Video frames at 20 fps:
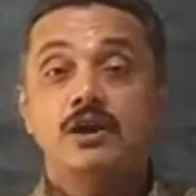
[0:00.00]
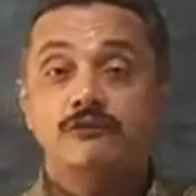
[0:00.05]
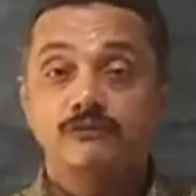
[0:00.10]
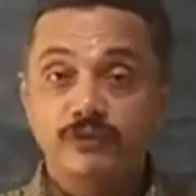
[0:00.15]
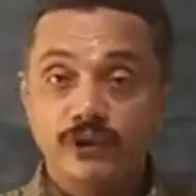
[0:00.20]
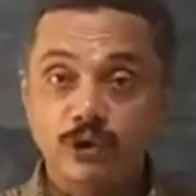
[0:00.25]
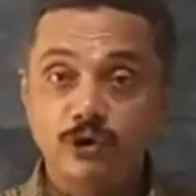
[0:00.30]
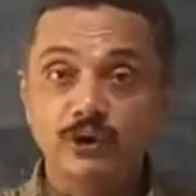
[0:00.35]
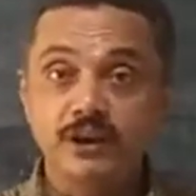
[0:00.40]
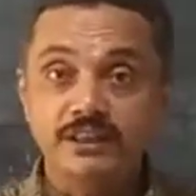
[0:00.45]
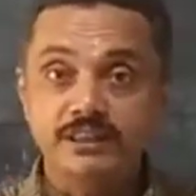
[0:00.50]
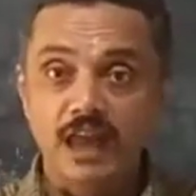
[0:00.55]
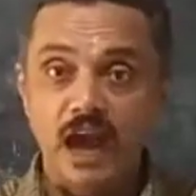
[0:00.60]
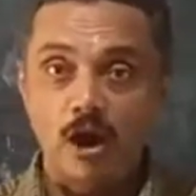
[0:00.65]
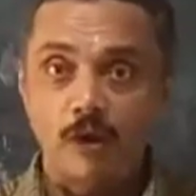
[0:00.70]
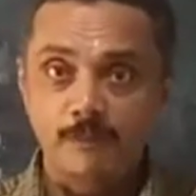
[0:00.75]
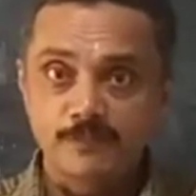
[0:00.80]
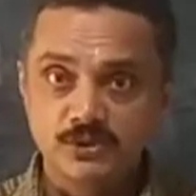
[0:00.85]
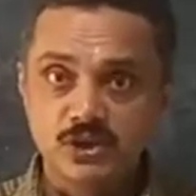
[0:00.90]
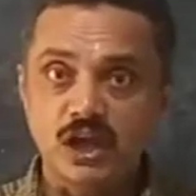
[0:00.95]
viewing
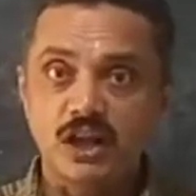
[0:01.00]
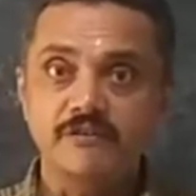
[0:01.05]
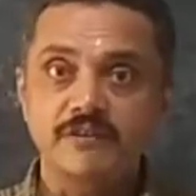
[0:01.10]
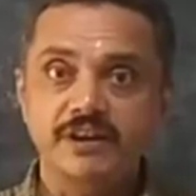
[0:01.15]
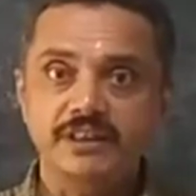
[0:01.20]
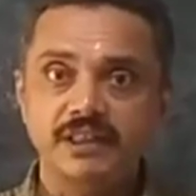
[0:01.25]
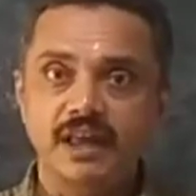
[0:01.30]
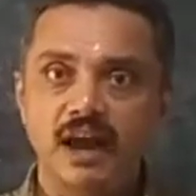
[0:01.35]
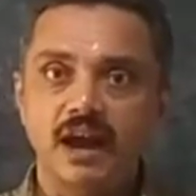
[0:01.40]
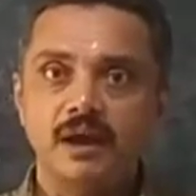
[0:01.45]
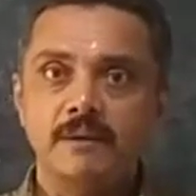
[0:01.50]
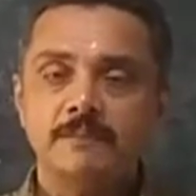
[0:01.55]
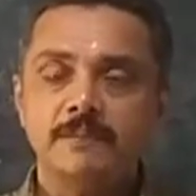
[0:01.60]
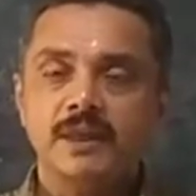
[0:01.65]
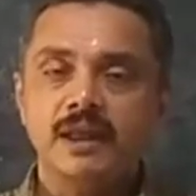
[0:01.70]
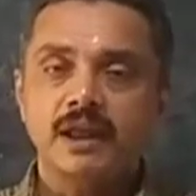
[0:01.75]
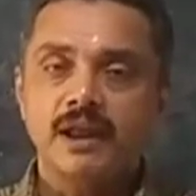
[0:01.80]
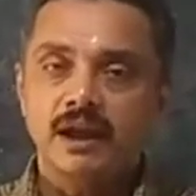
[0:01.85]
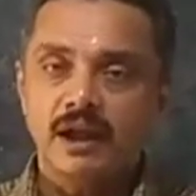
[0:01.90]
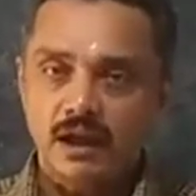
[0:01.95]
observing
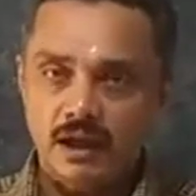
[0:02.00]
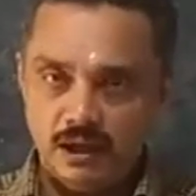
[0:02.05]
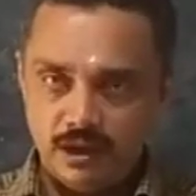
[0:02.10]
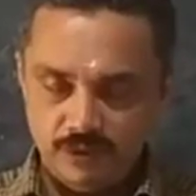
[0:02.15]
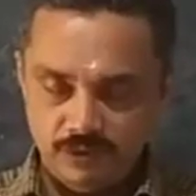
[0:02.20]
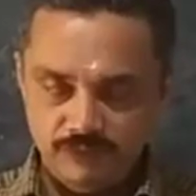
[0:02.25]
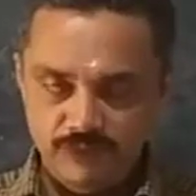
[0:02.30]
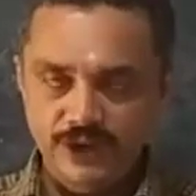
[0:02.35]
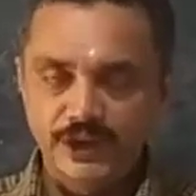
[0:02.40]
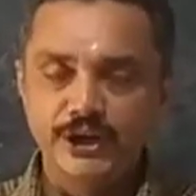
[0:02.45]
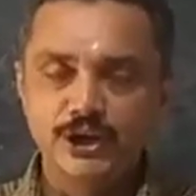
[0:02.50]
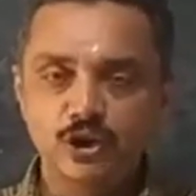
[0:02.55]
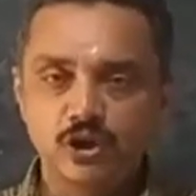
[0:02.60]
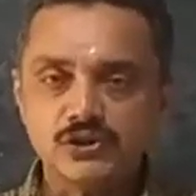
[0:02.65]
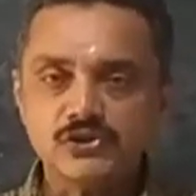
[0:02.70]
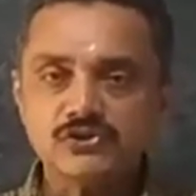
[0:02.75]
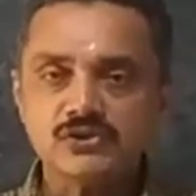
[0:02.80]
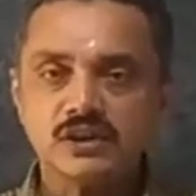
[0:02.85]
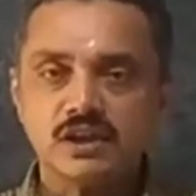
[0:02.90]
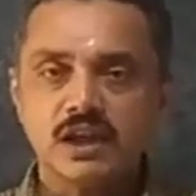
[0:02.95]
the
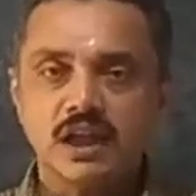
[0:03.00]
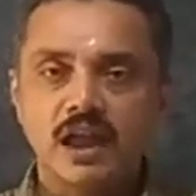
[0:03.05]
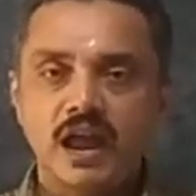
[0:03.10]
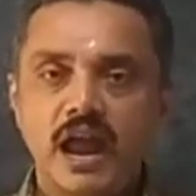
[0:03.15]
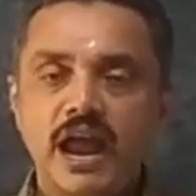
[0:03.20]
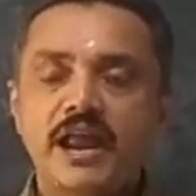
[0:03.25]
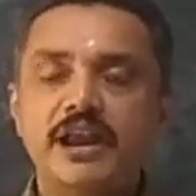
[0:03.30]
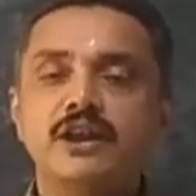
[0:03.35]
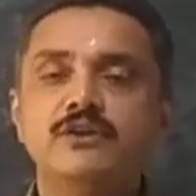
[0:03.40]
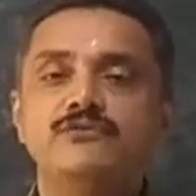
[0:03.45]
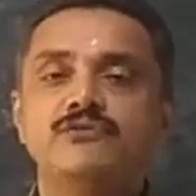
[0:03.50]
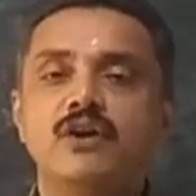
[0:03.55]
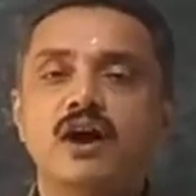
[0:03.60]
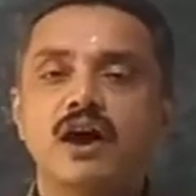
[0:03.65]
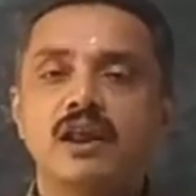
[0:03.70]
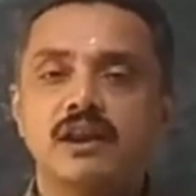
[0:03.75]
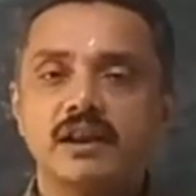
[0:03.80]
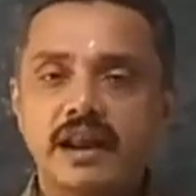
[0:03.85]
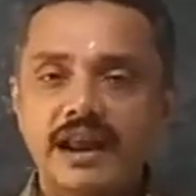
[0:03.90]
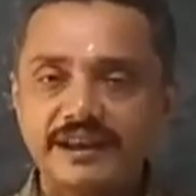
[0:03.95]
videos, and if you
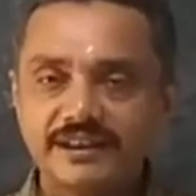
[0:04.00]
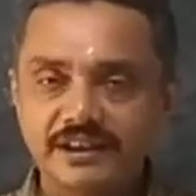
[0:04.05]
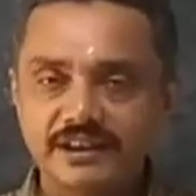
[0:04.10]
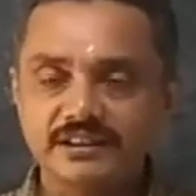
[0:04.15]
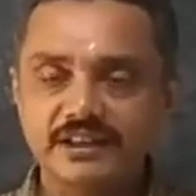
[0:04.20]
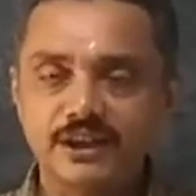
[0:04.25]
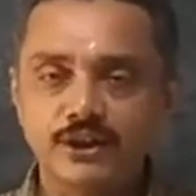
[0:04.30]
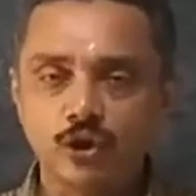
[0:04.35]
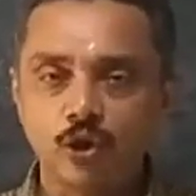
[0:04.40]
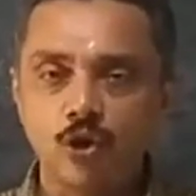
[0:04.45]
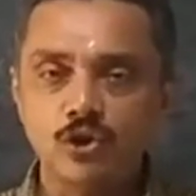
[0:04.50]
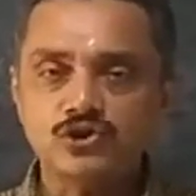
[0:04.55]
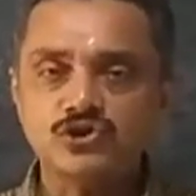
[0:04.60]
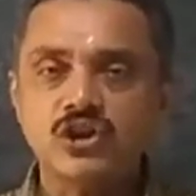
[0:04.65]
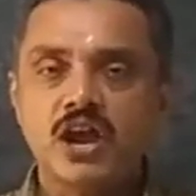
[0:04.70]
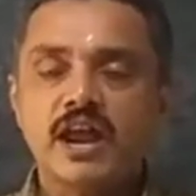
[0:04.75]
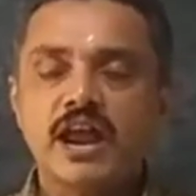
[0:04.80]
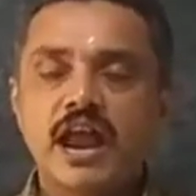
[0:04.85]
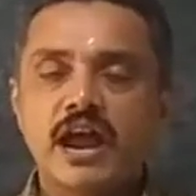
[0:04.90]
are writing the notes,